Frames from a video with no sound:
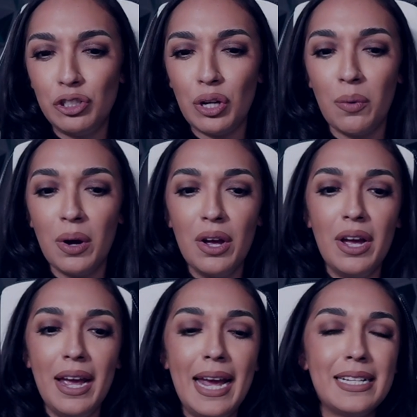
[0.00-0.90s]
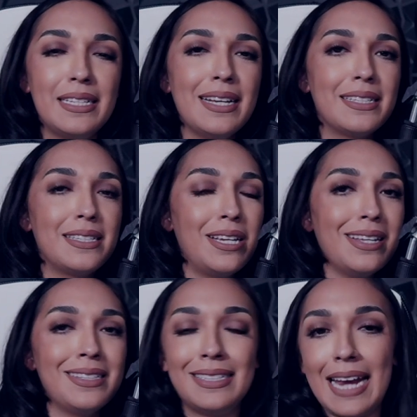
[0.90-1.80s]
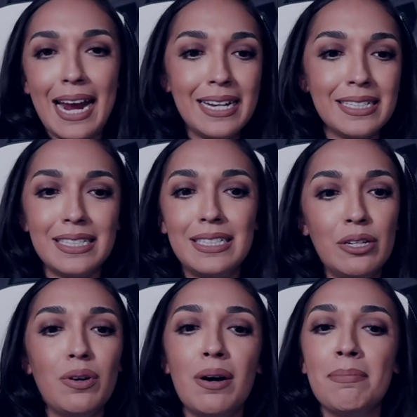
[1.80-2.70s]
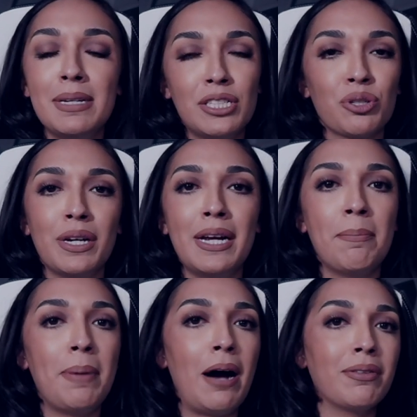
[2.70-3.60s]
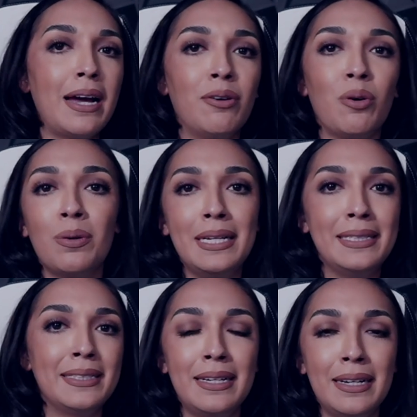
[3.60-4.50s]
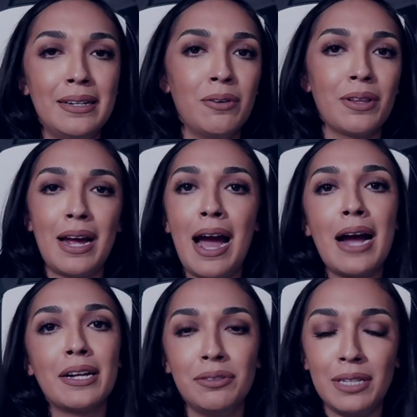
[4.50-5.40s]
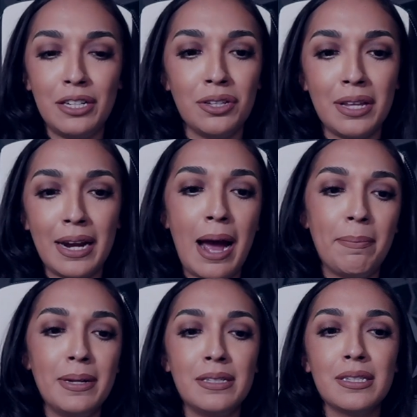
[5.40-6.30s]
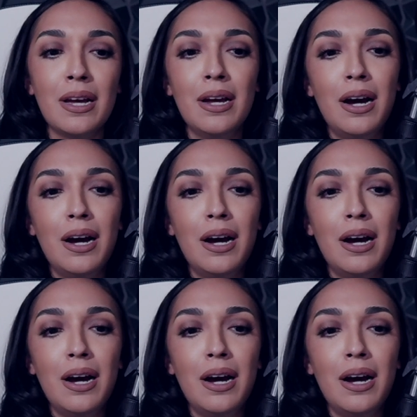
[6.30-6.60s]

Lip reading: So to this day, it's still a mystery about that whole incident or that accusation that happened